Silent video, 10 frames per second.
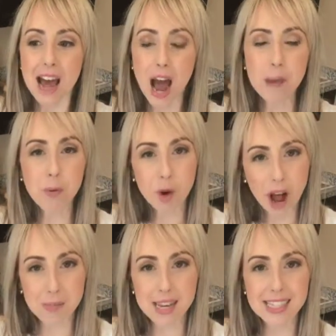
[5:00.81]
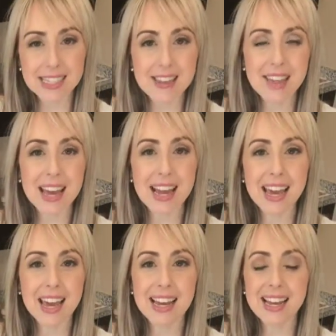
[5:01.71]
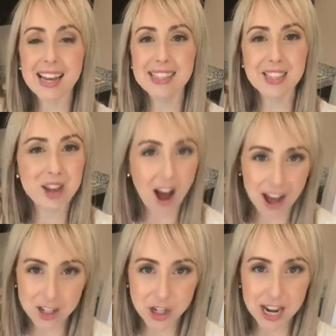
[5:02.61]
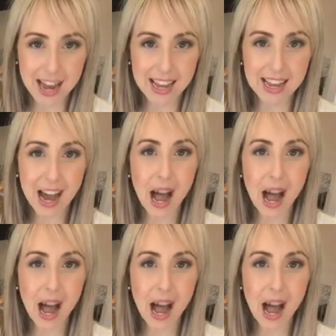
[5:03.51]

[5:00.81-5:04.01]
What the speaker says: I promise that it is not genetic.